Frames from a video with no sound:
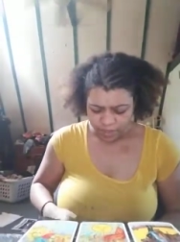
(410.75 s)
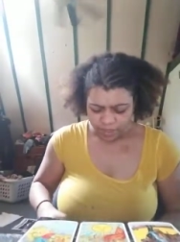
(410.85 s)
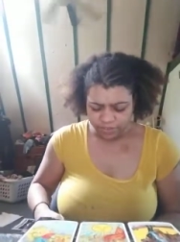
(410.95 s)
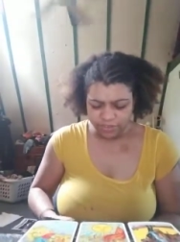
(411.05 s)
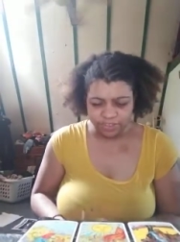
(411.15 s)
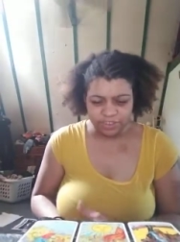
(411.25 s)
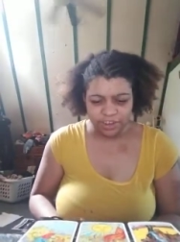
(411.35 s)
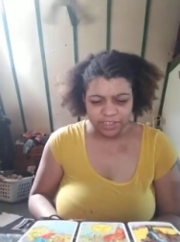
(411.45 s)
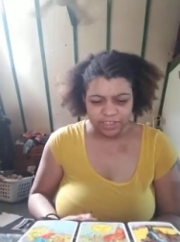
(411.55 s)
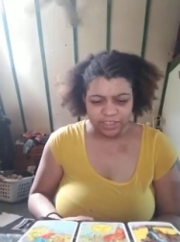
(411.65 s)
Is she
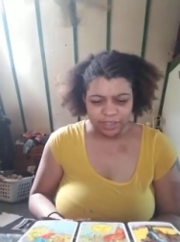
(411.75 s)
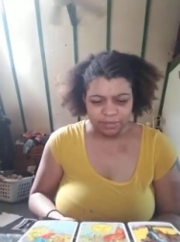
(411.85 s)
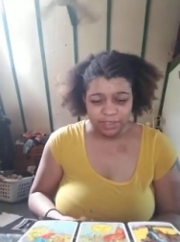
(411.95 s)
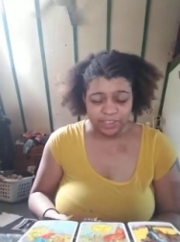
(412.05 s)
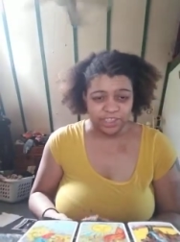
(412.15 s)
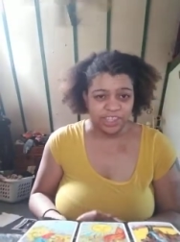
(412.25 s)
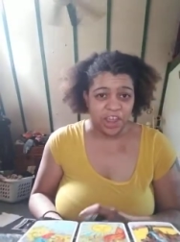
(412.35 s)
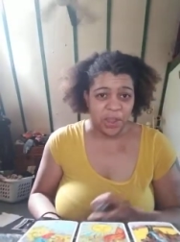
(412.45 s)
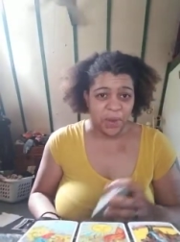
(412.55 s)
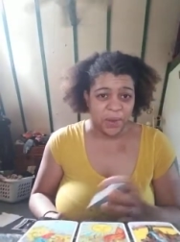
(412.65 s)
starting something? Does she
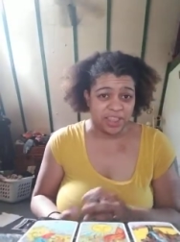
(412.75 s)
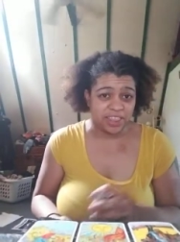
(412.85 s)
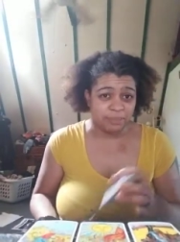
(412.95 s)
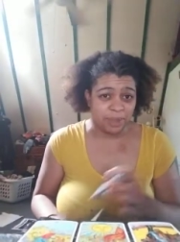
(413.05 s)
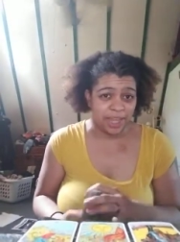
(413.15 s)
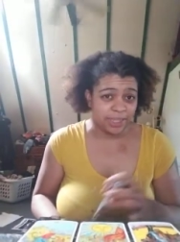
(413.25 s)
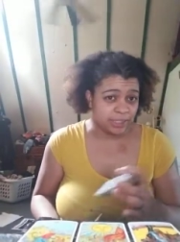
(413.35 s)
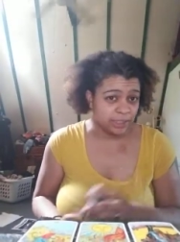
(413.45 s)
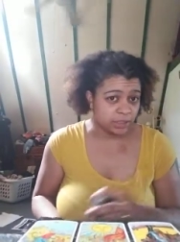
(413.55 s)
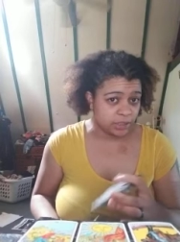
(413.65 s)
know it's
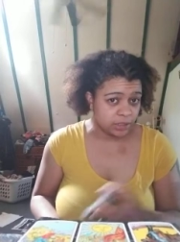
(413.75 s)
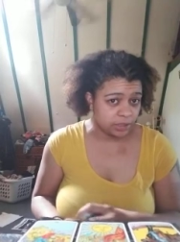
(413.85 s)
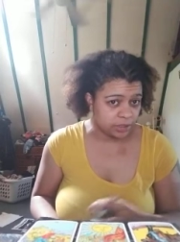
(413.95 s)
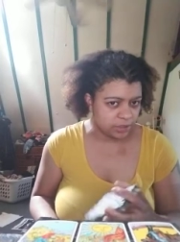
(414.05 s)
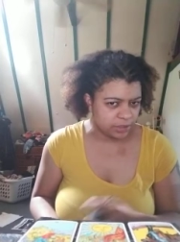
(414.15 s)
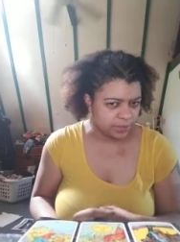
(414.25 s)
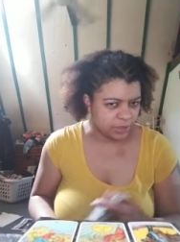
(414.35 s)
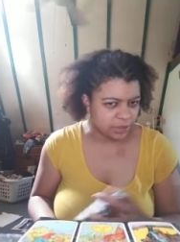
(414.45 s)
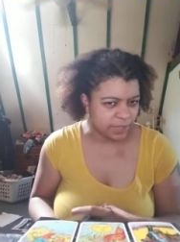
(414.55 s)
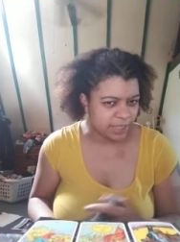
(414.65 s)
behind the sun? Is she
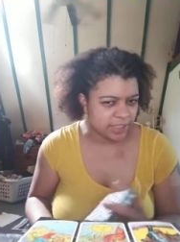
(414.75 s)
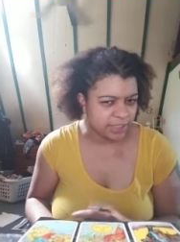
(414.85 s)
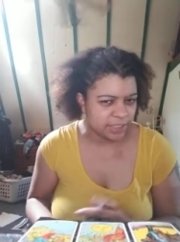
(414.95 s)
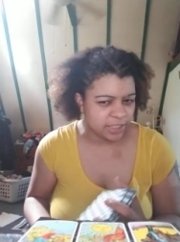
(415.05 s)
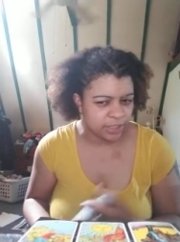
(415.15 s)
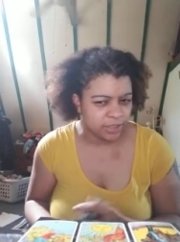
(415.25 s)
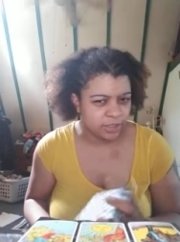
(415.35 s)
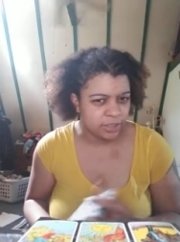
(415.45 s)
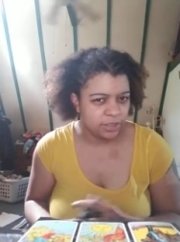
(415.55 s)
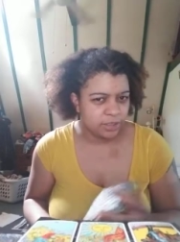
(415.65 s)
what's behind the sun?
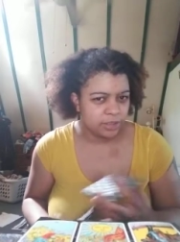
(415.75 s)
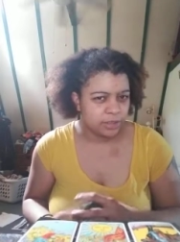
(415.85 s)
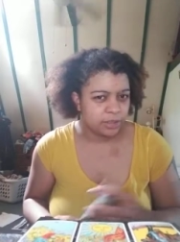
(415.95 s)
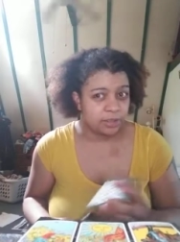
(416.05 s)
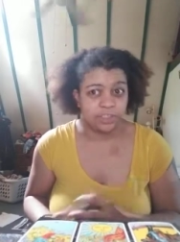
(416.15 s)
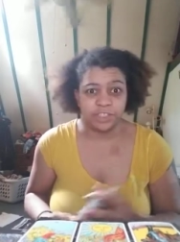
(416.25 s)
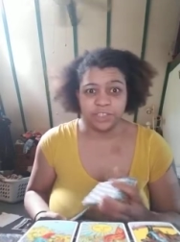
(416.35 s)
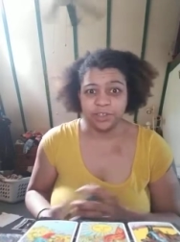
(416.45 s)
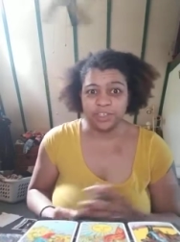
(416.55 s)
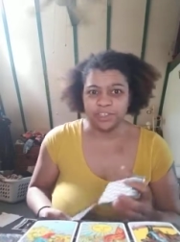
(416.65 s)
Is
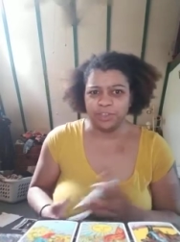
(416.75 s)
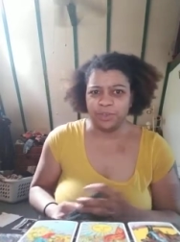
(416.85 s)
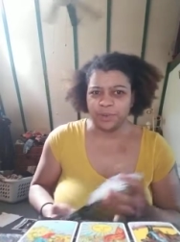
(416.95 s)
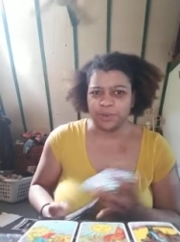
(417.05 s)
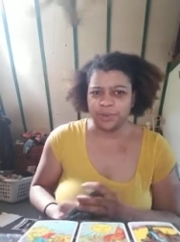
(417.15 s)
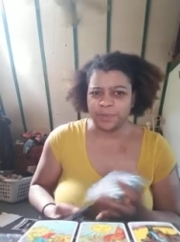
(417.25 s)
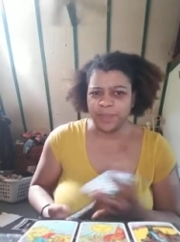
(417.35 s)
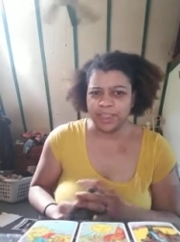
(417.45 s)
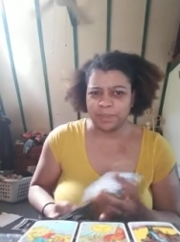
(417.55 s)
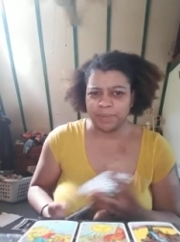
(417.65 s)
she you're
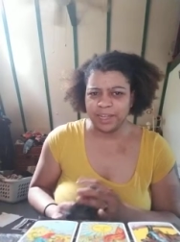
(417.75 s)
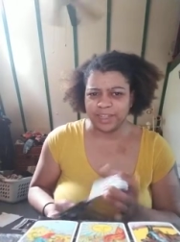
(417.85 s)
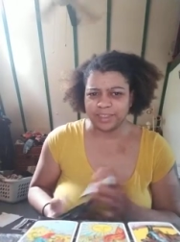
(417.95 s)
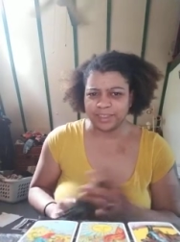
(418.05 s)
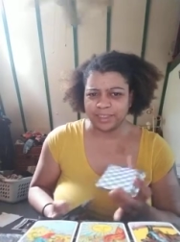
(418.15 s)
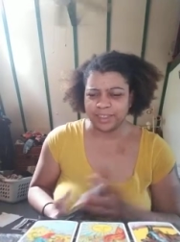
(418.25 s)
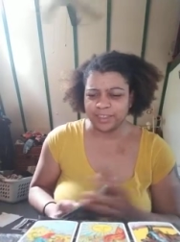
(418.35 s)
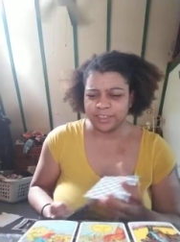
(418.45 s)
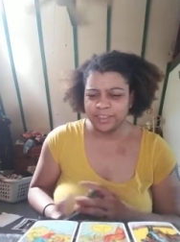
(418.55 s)
with behind the sun?